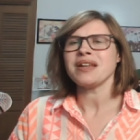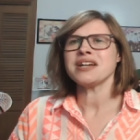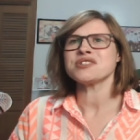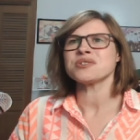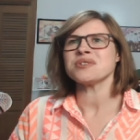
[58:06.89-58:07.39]
I
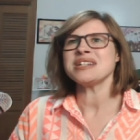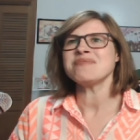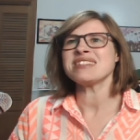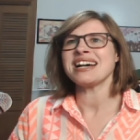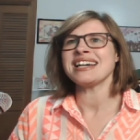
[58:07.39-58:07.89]

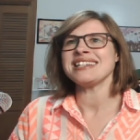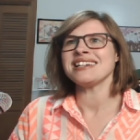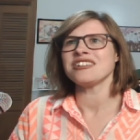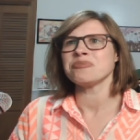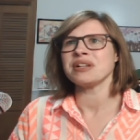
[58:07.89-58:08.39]
screamed, I
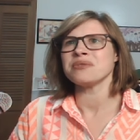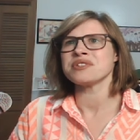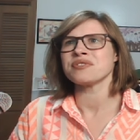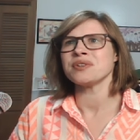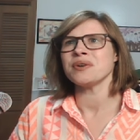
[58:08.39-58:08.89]
yelled, but it
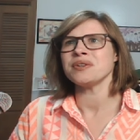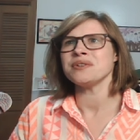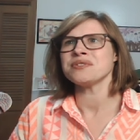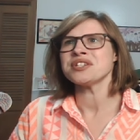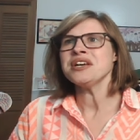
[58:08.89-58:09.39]
was for no
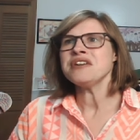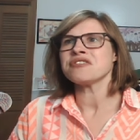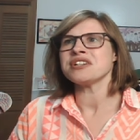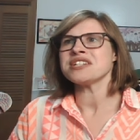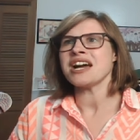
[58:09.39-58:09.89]
use.
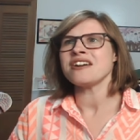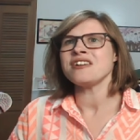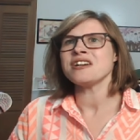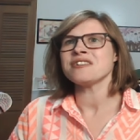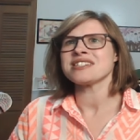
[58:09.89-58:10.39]
For an entire
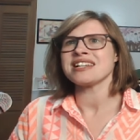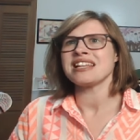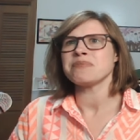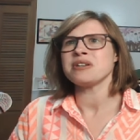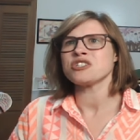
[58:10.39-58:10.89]
year inside
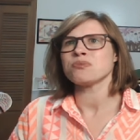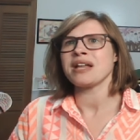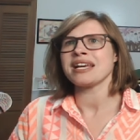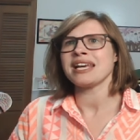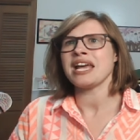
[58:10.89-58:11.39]
that pitch
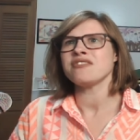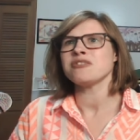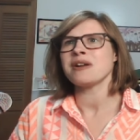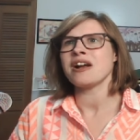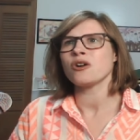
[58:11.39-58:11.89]
black cave, no
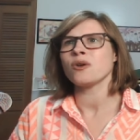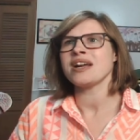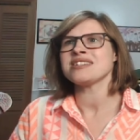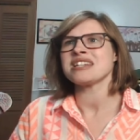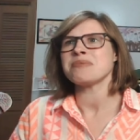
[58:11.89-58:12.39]
matter how
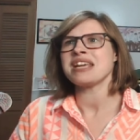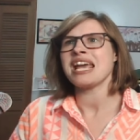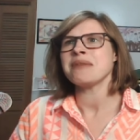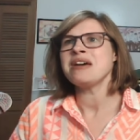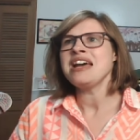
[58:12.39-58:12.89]
crazed I
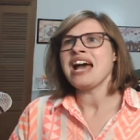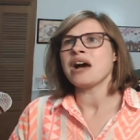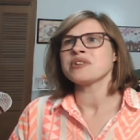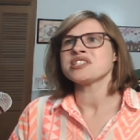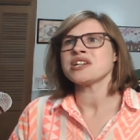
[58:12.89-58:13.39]
became,
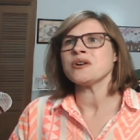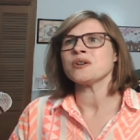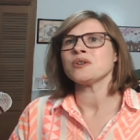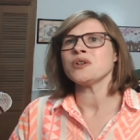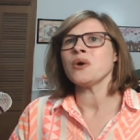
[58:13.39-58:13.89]
how
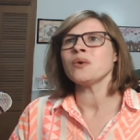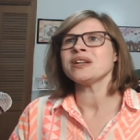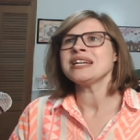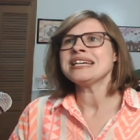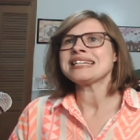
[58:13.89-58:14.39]
hysterical, no
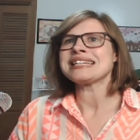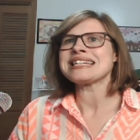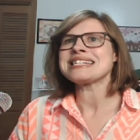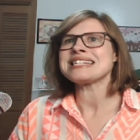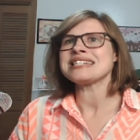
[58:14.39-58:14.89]
one
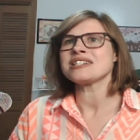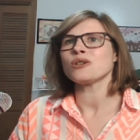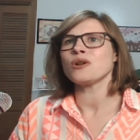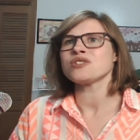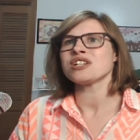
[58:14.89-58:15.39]
listened
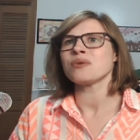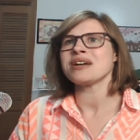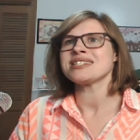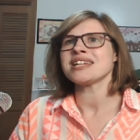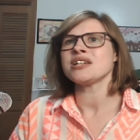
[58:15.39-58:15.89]
closely to what
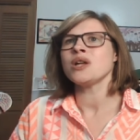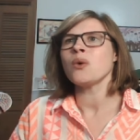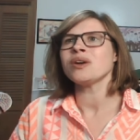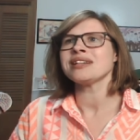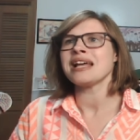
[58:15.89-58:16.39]
I said, no
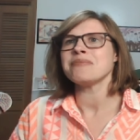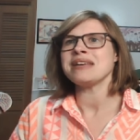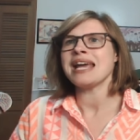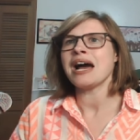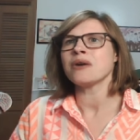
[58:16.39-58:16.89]
one let
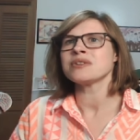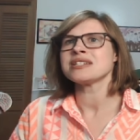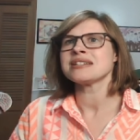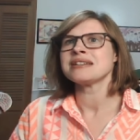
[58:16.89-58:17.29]
me out.